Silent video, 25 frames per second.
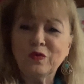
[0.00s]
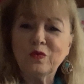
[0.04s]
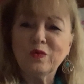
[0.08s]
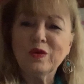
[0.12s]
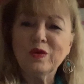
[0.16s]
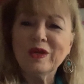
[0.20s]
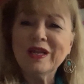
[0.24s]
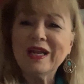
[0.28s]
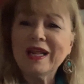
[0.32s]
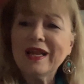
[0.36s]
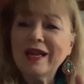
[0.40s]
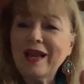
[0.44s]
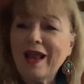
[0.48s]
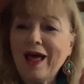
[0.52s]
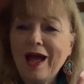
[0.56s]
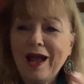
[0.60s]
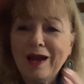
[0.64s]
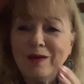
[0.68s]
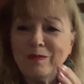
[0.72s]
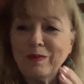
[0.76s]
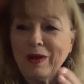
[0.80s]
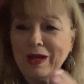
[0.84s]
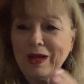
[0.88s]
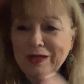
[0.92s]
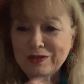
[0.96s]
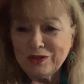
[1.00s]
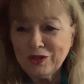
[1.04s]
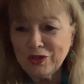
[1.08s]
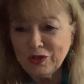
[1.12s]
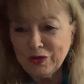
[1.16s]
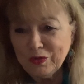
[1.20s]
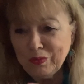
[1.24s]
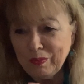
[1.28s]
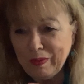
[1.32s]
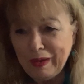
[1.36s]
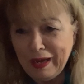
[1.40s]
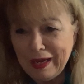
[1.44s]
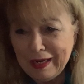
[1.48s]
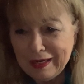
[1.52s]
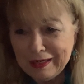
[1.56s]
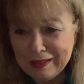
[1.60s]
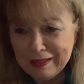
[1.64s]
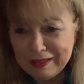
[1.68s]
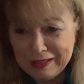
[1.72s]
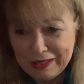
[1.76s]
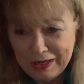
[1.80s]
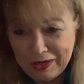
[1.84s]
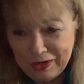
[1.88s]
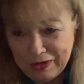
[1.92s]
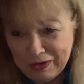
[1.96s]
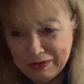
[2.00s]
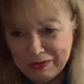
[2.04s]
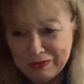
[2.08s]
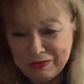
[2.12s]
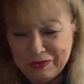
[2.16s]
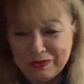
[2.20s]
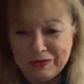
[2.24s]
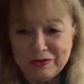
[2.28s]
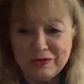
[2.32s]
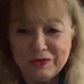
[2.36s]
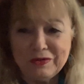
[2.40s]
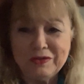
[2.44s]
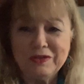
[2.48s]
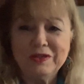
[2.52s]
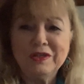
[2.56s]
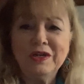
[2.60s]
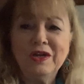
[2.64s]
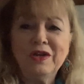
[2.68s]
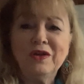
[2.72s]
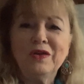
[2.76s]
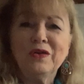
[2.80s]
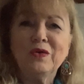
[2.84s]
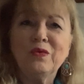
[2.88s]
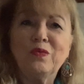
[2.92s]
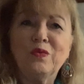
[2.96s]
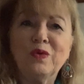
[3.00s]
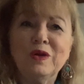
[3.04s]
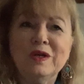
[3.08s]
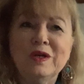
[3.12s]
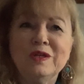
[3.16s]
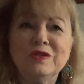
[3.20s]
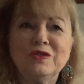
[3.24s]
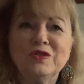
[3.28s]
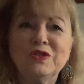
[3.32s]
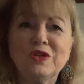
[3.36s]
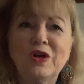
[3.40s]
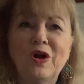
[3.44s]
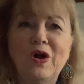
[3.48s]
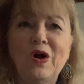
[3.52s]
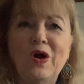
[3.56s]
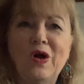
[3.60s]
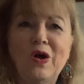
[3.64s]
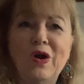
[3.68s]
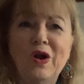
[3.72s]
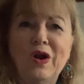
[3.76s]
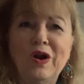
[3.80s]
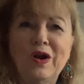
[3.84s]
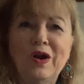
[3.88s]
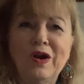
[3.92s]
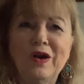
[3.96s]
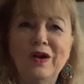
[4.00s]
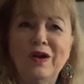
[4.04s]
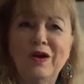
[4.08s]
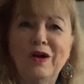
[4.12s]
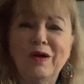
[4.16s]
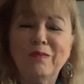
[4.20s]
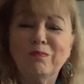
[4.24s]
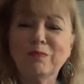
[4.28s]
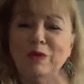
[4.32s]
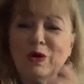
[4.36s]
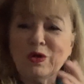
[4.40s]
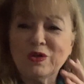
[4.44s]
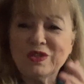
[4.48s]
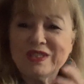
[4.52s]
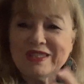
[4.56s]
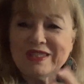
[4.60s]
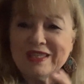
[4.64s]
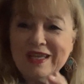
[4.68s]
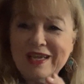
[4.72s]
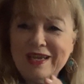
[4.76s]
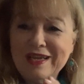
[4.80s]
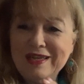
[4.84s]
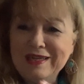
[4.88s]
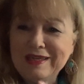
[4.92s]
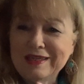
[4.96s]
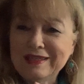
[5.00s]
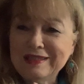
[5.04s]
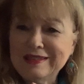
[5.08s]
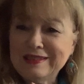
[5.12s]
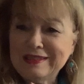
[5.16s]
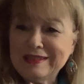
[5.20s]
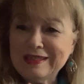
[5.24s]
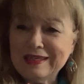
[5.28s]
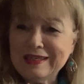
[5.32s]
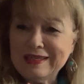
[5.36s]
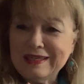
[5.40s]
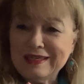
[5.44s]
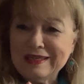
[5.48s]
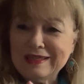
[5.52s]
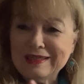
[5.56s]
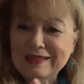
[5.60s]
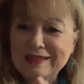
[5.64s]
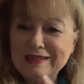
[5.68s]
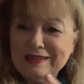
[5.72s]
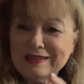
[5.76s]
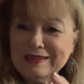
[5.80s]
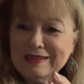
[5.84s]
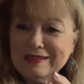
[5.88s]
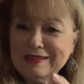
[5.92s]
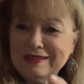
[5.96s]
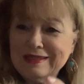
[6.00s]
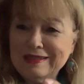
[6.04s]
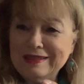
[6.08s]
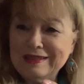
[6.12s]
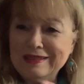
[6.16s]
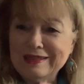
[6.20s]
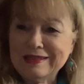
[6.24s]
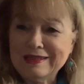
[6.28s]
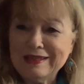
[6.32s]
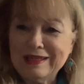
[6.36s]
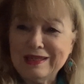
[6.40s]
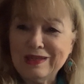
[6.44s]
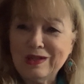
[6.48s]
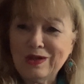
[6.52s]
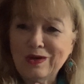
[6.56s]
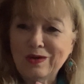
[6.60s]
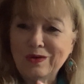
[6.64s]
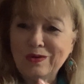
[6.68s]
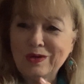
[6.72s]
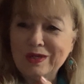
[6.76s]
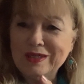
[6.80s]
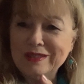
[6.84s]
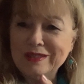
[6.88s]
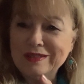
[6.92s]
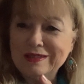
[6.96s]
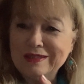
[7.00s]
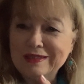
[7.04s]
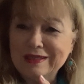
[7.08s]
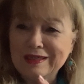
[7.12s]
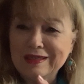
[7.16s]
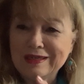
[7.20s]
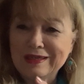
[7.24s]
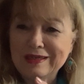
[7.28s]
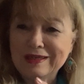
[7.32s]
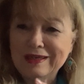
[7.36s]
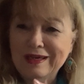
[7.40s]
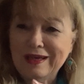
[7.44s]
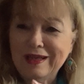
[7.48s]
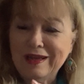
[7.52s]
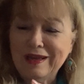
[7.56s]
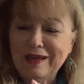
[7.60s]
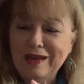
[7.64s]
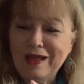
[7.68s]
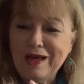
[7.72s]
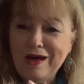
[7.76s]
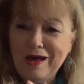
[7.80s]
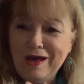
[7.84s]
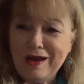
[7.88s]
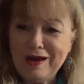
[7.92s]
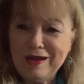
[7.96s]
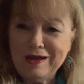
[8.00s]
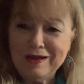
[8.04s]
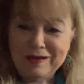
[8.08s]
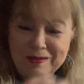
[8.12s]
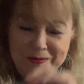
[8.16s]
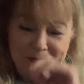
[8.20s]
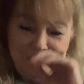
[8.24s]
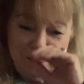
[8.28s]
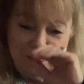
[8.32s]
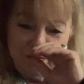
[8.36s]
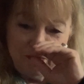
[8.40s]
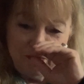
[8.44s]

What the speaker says: really liked my two main characters, which are Mercedes and Lois Alana,